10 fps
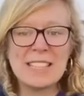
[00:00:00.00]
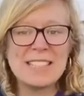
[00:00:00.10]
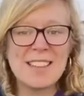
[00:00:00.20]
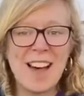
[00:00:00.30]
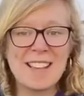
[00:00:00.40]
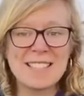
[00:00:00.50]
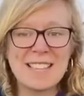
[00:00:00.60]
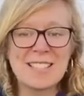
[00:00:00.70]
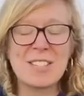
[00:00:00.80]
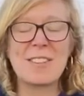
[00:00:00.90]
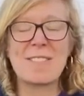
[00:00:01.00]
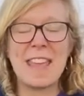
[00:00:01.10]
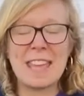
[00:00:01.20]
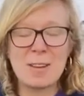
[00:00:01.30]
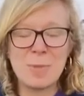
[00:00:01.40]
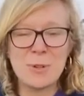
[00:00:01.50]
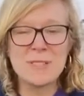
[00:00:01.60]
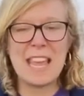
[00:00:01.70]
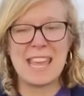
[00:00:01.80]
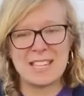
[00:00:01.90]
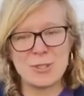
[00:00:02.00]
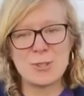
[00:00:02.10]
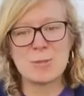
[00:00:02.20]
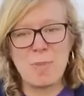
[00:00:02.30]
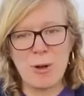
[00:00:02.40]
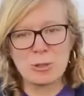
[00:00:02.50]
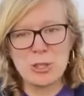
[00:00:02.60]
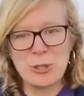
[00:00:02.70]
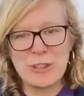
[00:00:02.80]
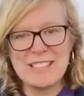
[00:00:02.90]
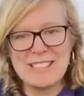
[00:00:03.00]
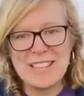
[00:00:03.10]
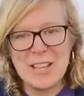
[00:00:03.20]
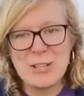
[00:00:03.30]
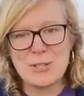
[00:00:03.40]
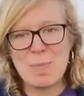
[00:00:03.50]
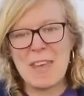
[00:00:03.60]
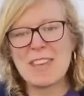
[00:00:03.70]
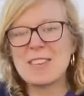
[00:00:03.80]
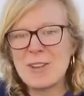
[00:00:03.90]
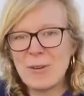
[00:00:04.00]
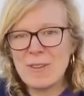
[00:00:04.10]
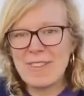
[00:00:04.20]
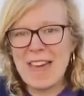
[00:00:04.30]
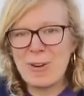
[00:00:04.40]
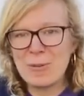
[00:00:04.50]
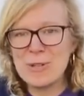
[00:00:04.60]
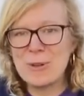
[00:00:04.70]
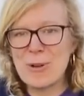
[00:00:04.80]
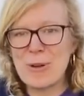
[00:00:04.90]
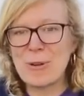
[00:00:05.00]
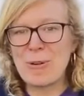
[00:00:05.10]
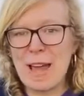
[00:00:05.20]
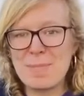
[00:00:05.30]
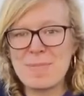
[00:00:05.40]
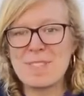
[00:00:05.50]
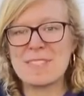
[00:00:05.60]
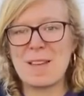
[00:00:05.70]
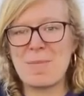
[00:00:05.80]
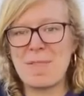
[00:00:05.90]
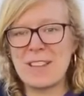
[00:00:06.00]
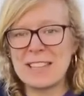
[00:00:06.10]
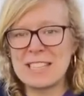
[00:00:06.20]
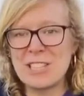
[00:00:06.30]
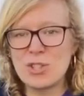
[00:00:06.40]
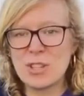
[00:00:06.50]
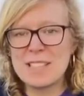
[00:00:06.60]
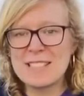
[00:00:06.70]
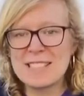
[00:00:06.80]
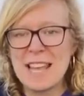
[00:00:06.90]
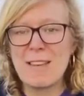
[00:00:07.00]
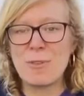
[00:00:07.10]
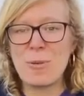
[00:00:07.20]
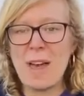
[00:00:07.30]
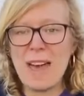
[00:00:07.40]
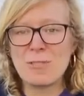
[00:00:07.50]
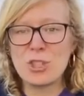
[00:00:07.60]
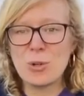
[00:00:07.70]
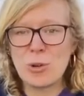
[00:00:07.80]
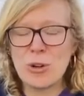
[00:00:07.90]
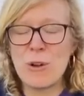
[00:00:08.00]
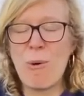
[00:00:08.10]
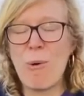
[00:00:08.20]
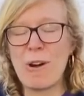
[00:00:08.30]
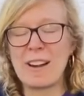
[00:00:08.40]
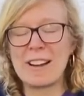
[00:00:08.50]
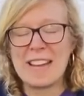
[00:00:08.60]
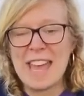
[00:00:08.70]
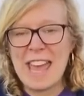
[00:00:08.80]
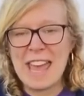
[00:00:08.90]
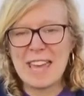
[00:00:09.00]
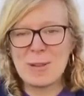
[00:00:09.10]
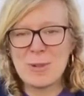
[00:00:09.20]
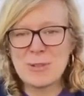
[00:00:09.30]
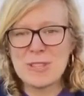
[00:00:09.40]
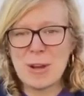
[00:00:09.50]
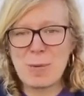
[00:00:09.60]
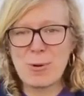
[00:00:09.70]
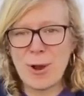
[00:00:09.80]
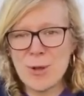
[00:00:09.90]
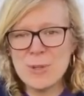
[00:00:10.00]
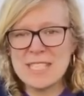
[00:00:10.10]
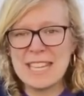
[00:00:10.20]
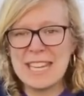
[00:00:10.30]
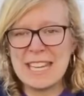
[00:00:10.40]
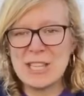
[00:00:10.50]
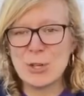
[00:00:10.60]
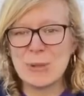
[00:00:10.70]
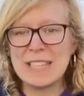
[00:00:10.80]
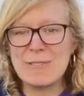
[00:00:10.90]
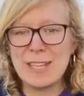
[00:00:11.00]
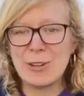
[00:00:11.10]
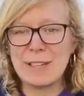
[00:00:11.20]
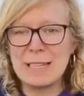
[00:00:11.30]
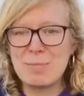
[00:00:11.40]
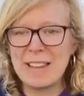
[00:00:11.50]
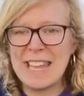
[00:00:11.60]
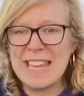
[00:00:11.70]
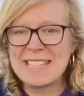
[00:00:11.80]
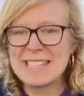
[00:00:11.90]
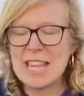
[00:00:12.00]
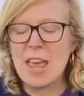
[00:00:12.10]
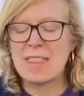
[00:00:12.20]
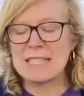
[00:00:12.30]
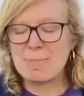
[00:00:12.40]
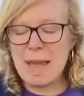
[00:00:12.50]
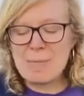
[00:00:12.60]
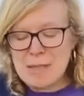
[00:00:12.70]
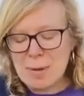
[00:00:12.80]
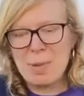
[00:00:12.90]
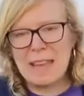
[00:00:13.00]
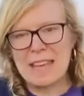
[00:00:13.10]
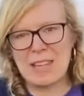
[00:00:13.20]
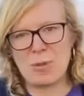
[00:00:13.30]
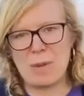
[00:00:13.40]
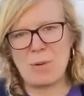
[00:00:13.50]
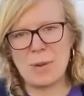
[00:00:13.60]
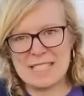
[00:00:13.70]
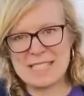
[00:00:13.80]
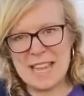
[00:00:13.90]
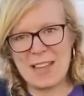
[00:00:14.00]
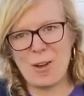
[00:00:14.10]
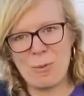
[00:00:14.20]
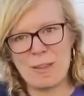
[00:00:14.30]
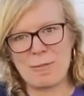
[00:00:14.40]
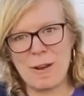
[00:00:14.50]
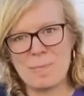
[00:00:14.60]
toxic to animals and to small children. So make a note of that when you go to grab some philodendrons. If you have children or animals that are prone to eating your leafy green plants, this might be a plant that you might want to stay away from.